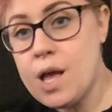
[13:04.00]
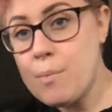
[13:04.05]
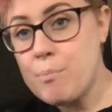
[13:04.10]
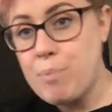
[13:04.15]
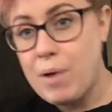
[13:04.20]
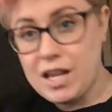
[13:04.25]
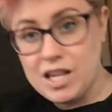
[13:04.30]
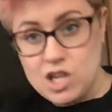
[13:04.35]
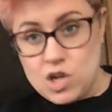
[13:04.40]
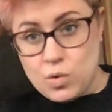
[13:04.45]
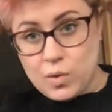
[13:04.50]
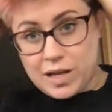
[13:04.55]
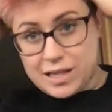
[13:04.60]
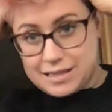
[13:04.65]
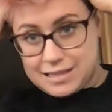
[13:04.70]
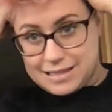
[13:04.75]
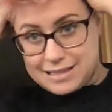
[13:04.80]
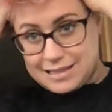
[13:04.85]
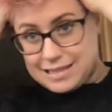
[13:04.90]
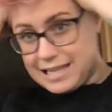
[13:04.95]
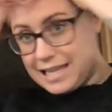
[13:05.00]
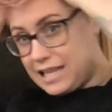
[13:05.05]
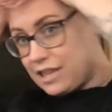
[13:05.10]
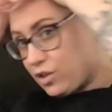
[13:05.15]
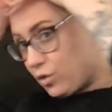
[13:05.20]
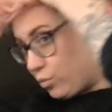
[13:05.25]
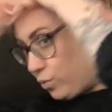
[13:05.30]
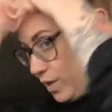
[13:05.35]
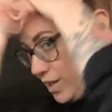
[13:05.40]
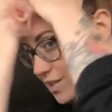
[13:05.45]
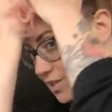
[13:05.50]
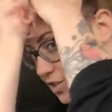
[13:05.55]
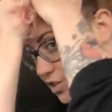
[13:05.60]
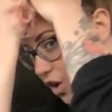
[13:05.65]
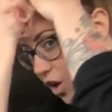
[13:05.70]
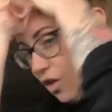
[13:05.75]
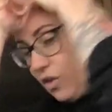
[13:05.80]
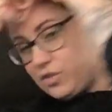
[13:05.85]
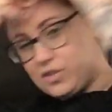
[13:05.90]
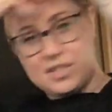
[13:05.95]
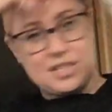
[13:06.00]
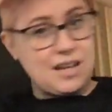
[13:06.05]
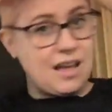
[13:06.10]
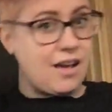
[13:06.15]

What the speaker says: but you can see the result